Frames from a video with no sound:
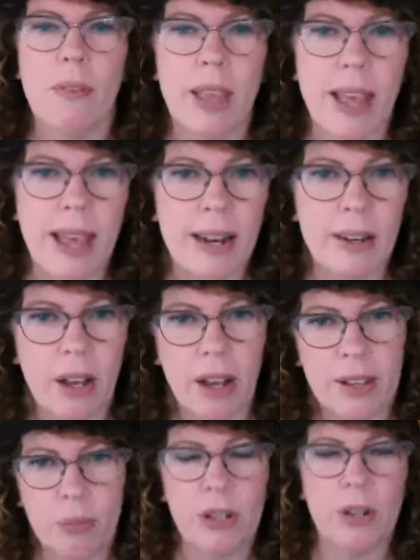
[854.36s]
and
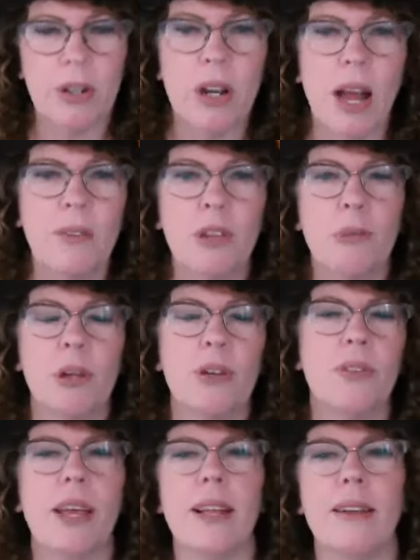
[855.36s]
is one of your
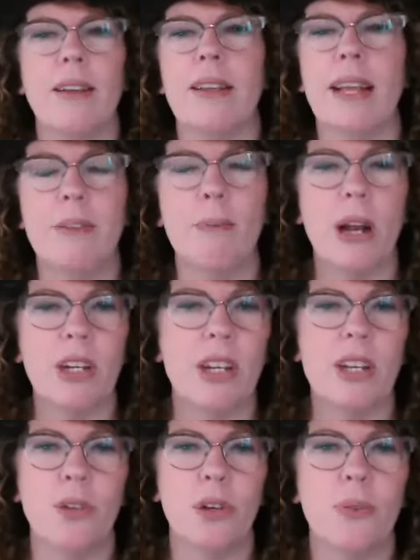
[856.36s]
customers, and it's much
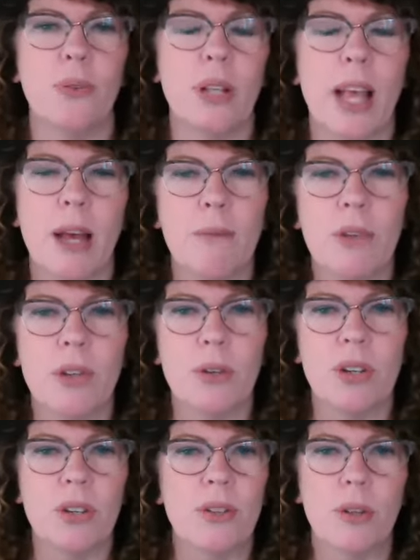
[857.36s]
easier for them to
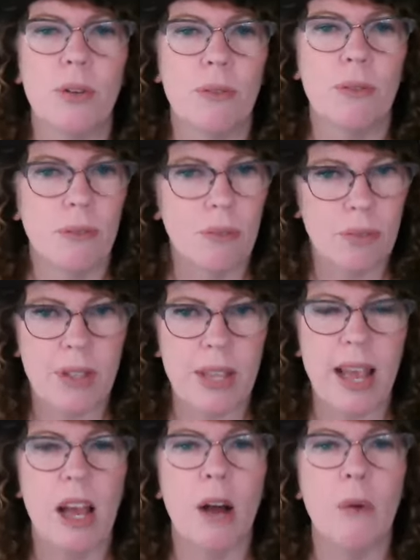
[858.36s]
just say,
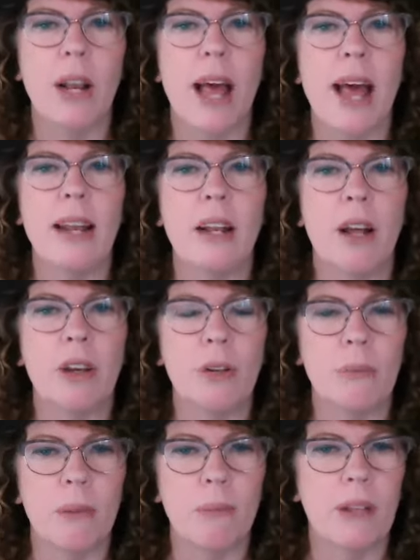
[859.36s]
hey, I want to add it onto
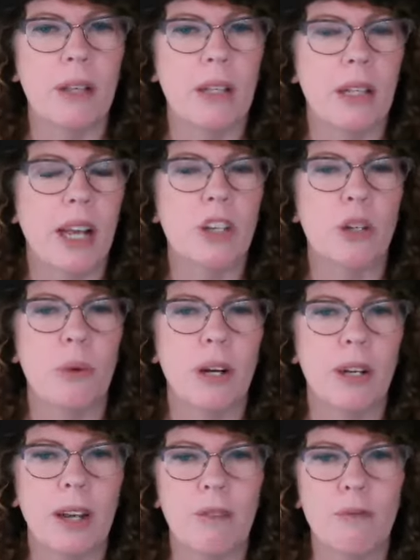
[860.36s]
my collection right
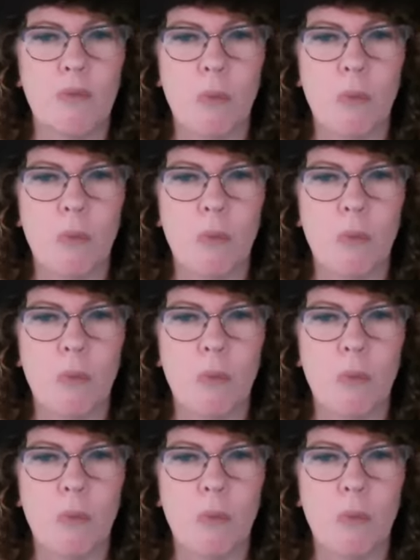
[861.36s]
now.